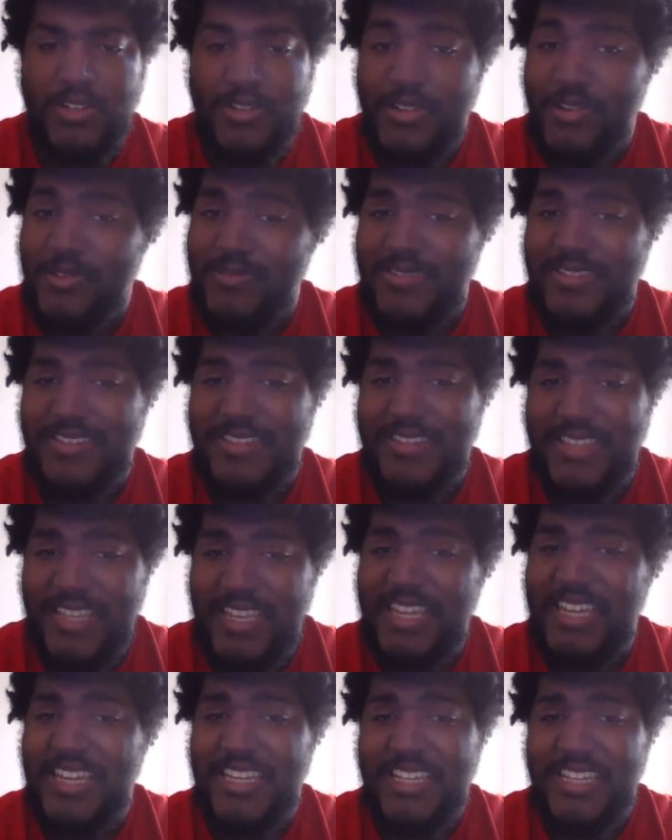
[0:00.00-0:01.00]
Don't
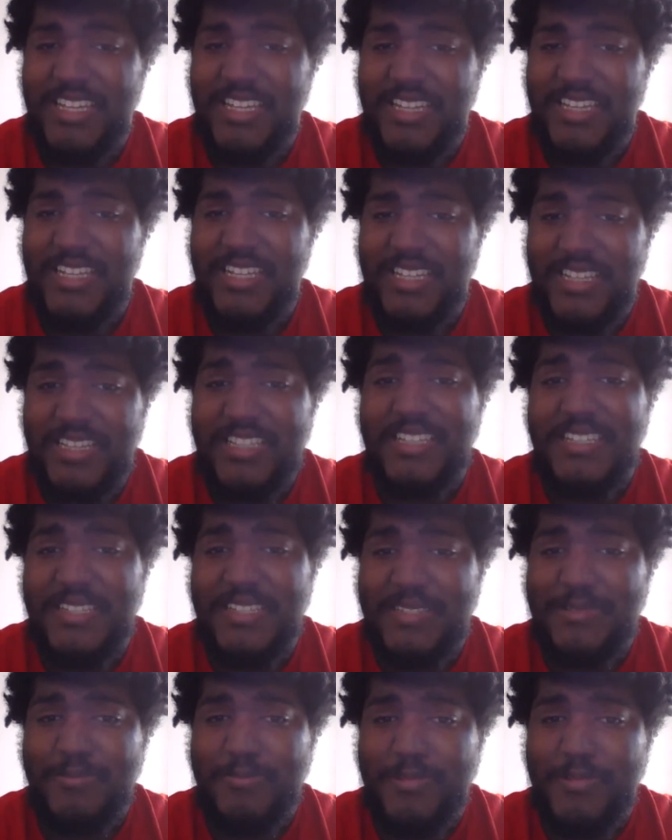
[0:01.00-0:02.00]
think that
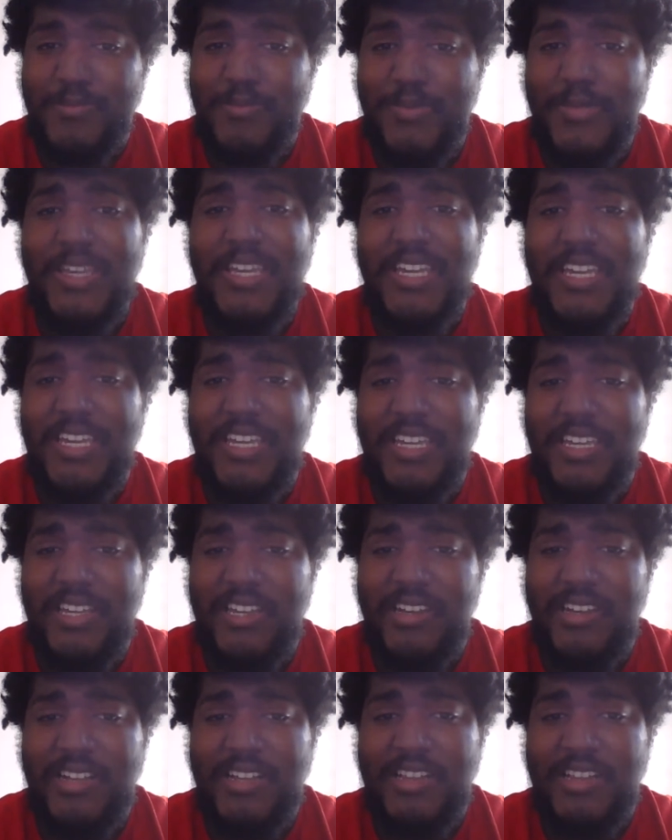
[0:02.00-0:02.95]
this will be